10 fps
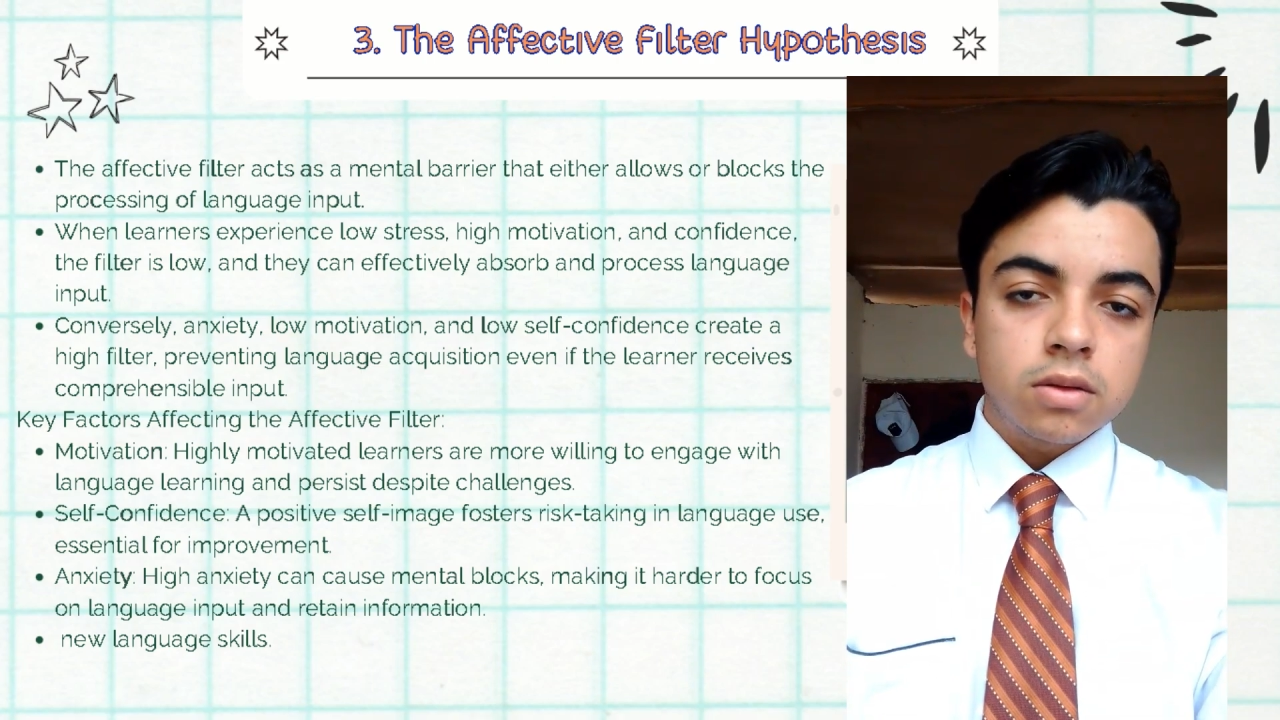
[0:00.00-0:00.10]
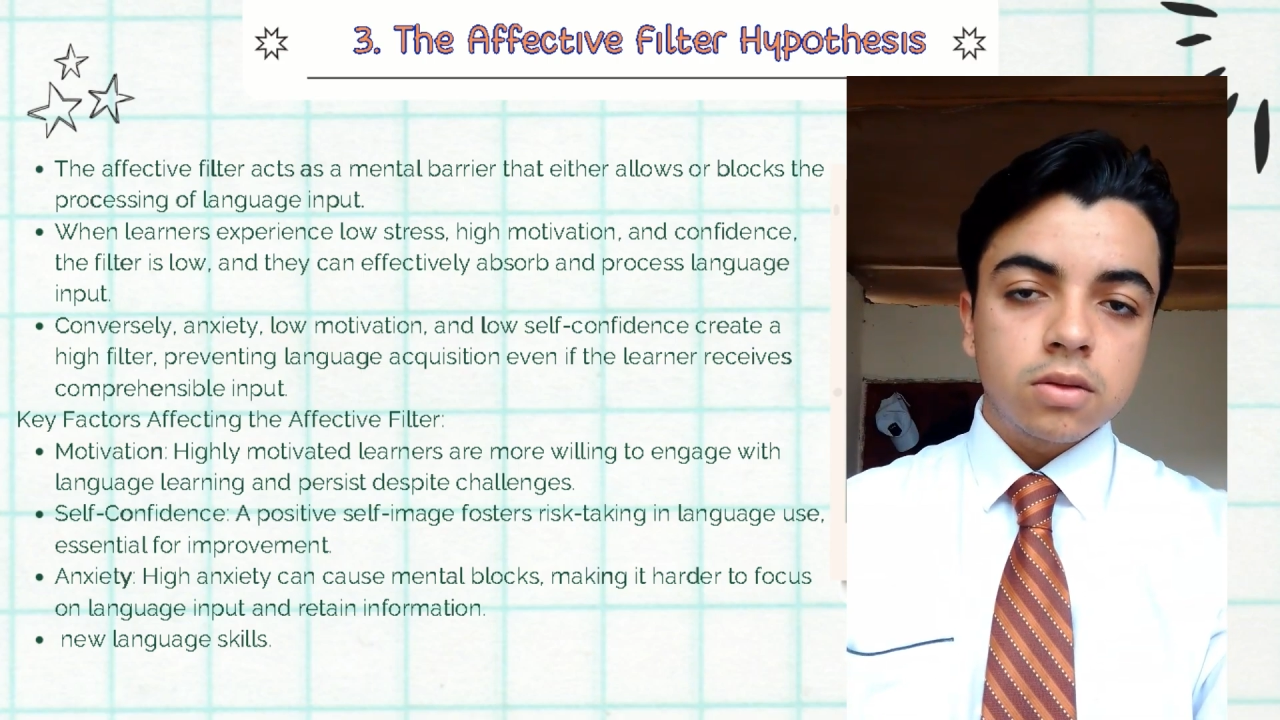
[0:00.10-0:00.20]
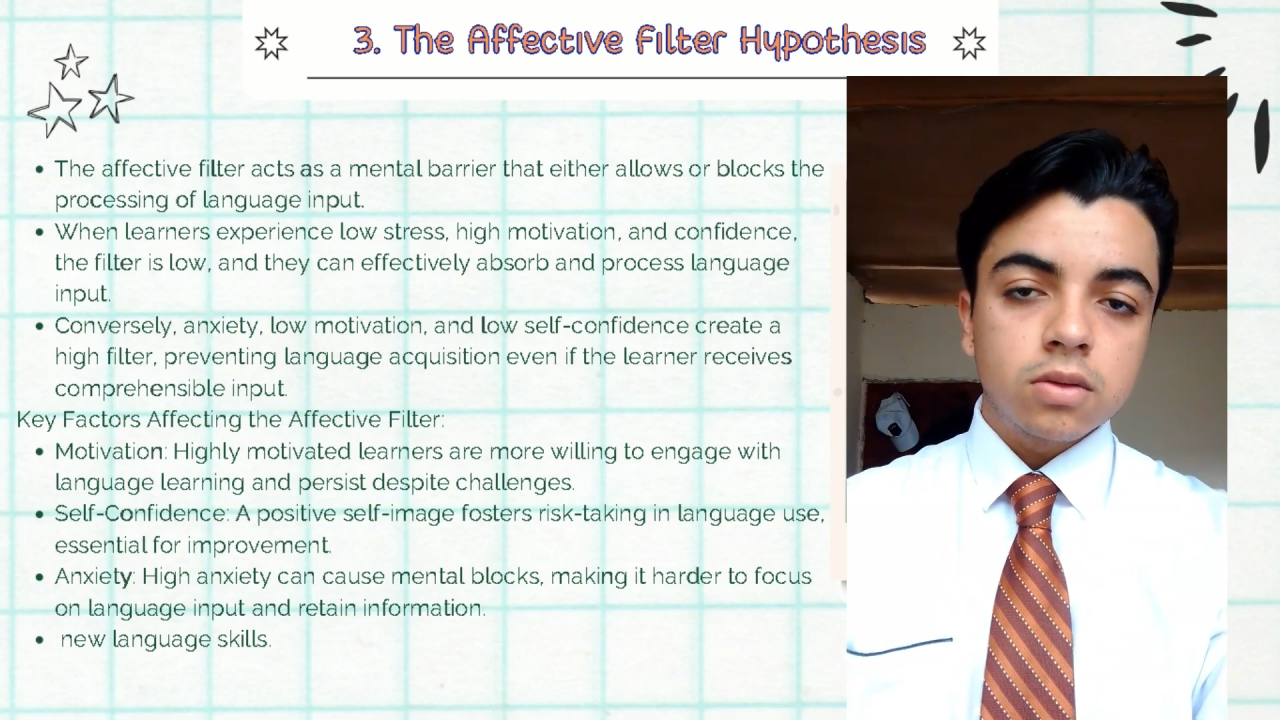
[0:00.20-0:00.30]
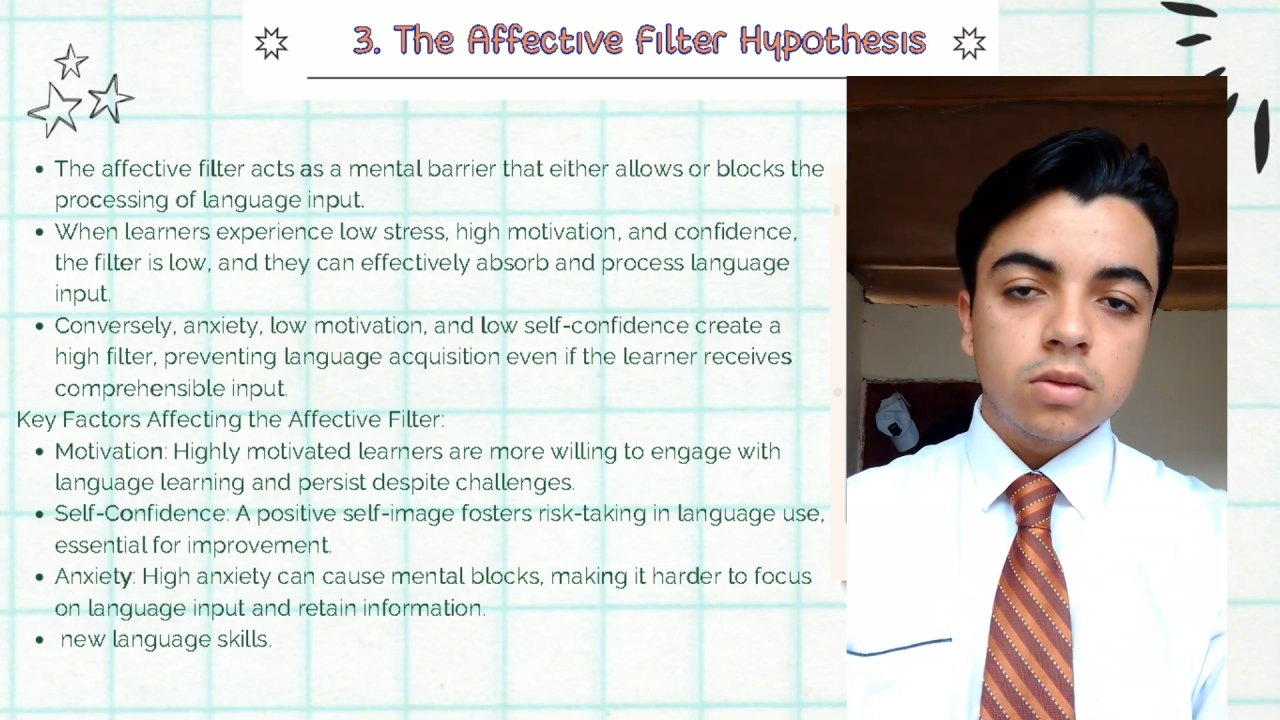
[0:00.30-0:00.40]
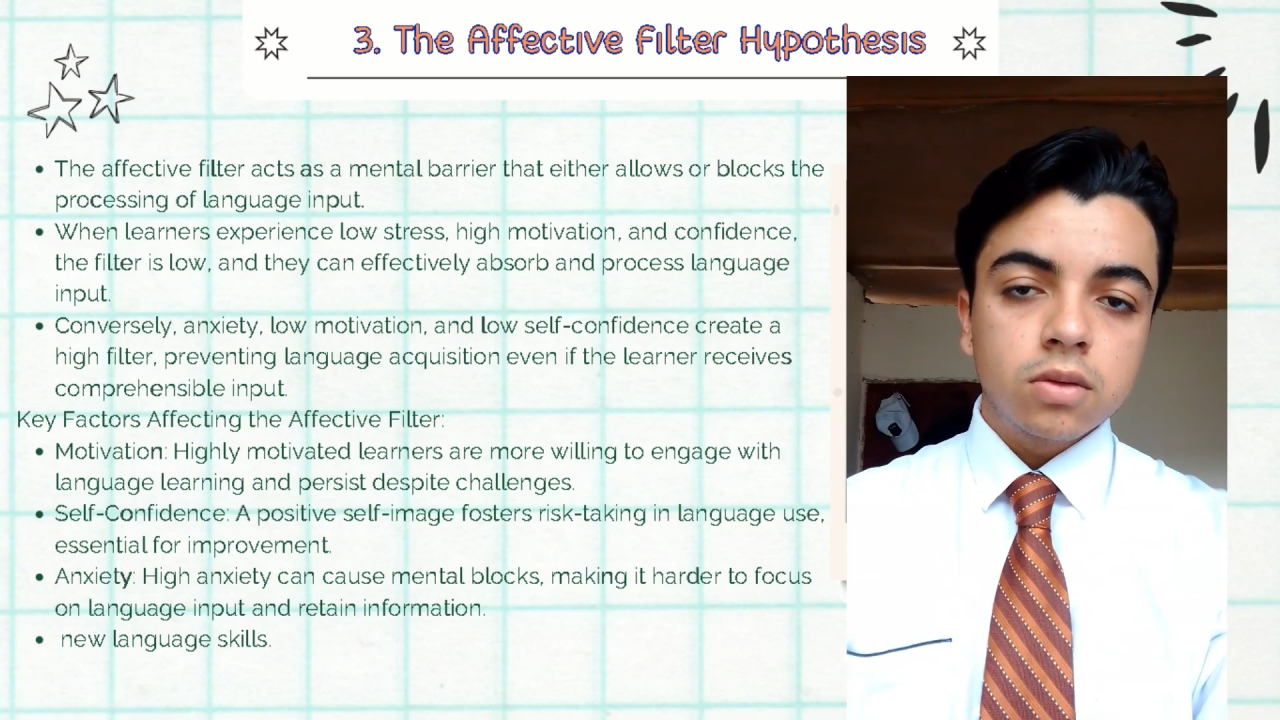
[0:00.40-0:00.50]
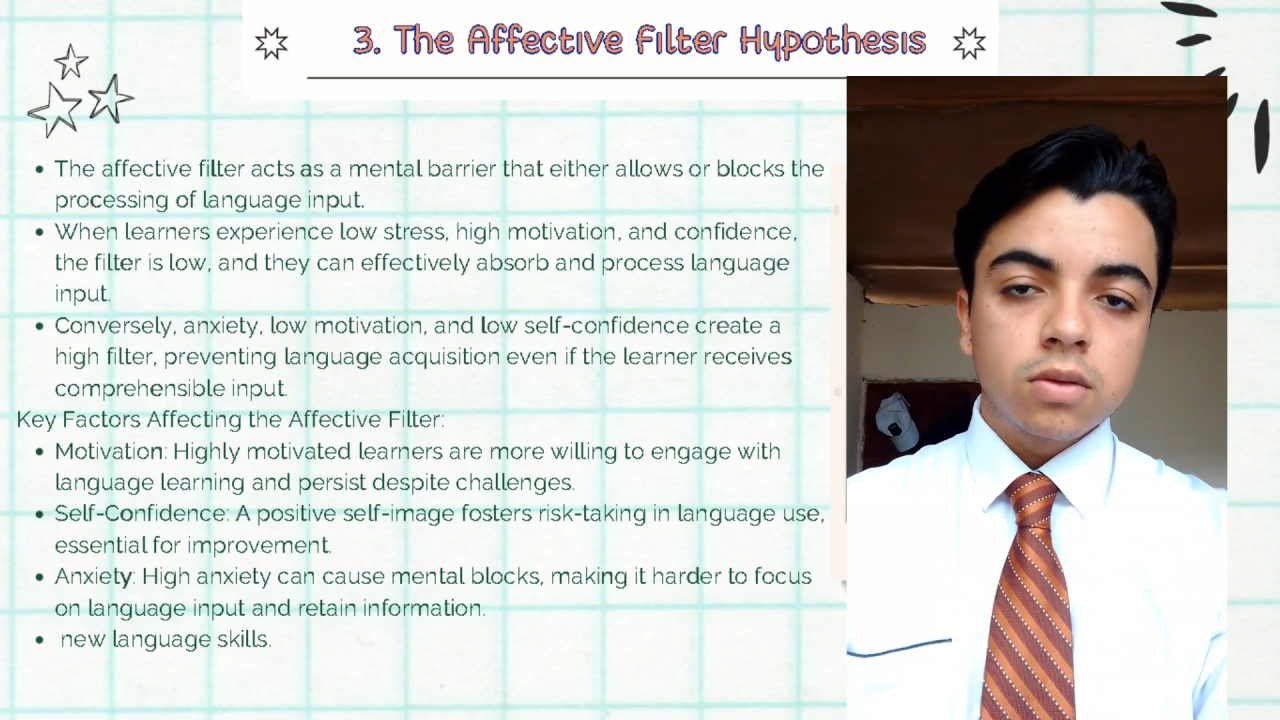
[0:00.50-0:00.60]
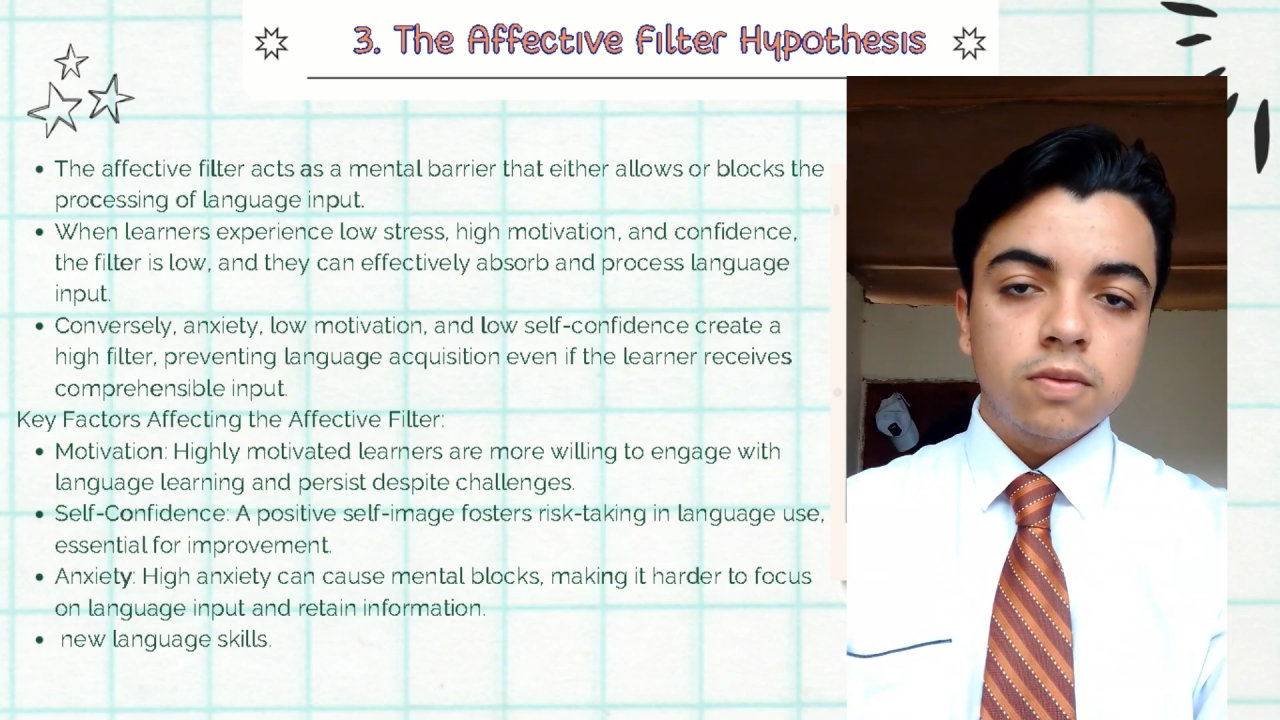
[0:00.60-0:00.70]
to